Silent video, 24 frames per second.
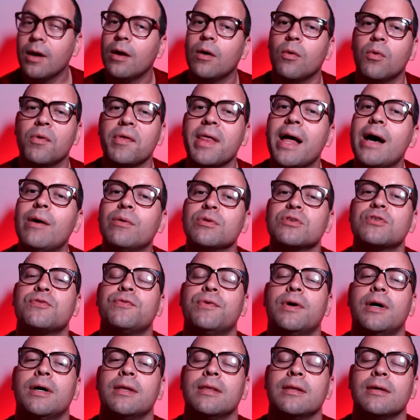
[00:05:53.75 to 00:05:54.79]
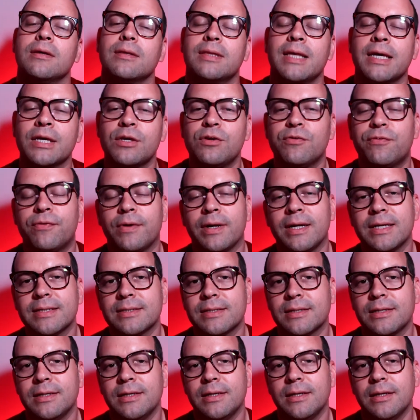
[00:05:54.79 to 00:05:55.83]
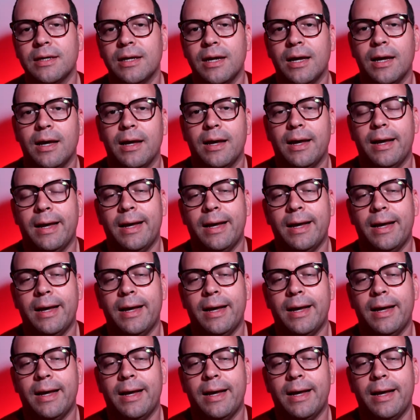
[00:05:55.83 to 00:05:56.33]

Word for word: Well, that was fun. Thank you for listening.